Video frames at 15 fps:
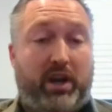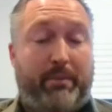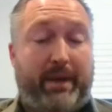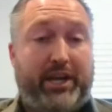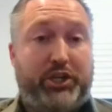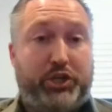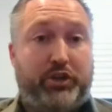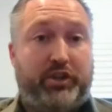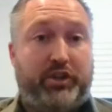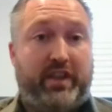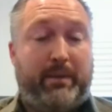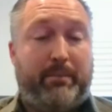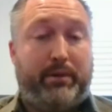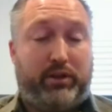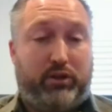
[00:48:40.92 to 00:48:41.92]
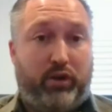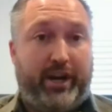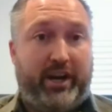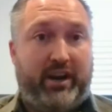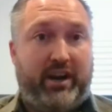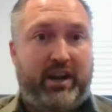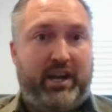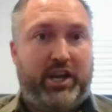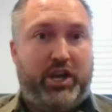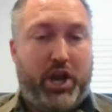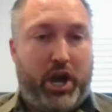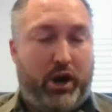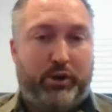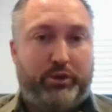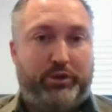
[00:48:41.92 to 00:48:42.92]
to make sure that the employer
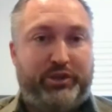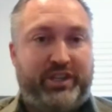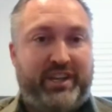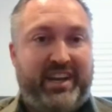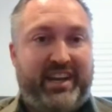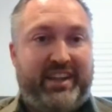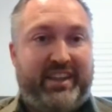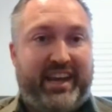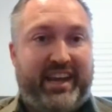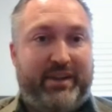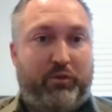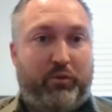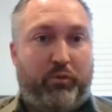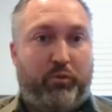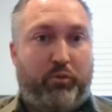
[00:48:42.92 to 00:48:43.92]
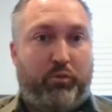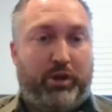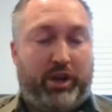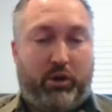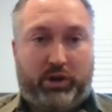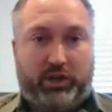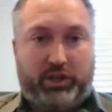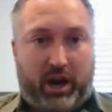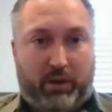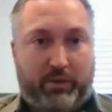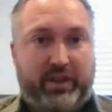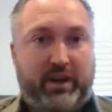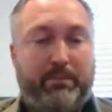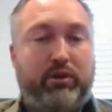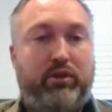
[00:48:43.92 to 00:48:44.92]
knows that we're talking with
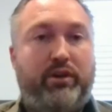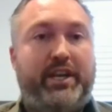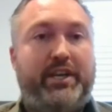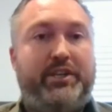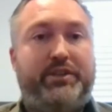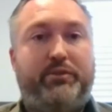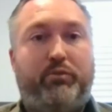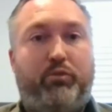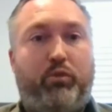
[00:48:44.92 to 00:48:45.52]
their employees.